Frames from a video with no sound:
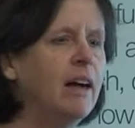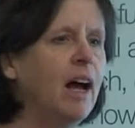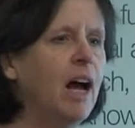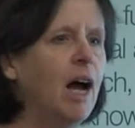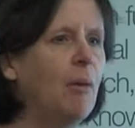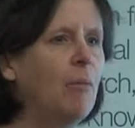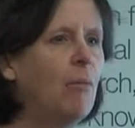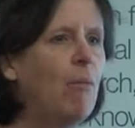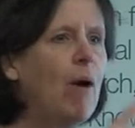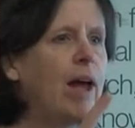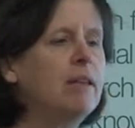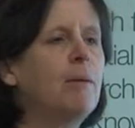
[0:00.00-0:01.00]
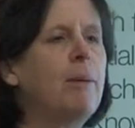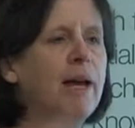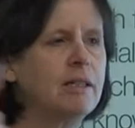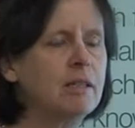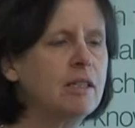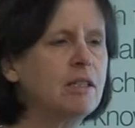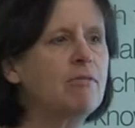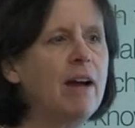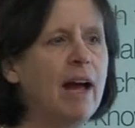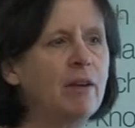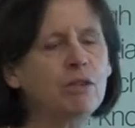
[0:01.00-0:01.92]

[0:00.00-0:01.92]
when the pest is around.